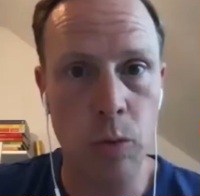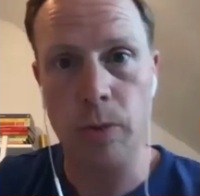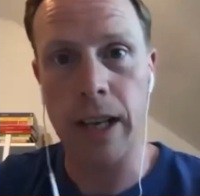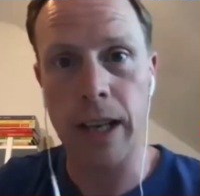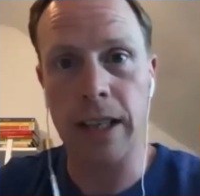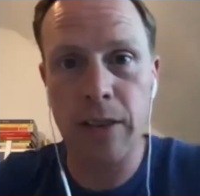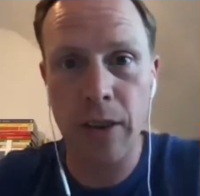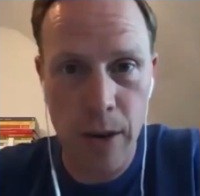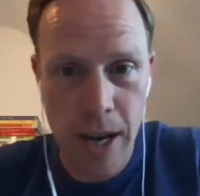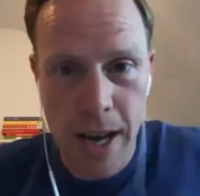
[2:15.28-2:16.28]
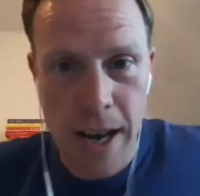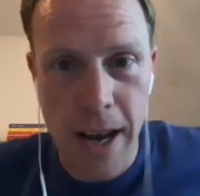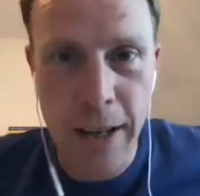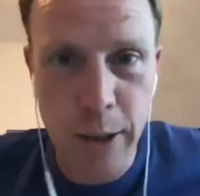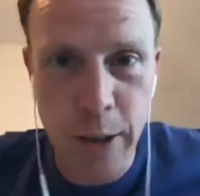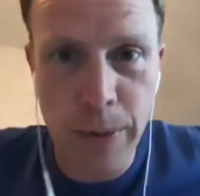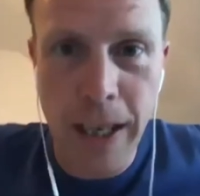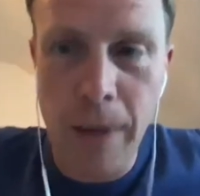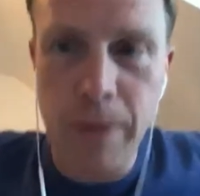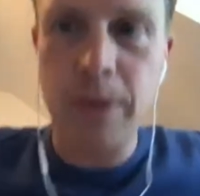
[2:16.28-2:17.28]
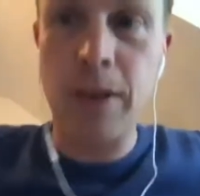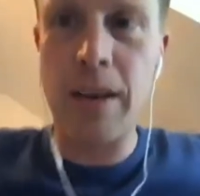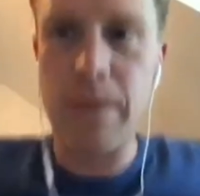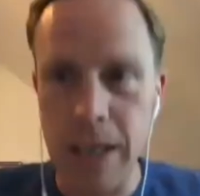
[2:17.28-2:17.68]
Wendy. So you'll be able to then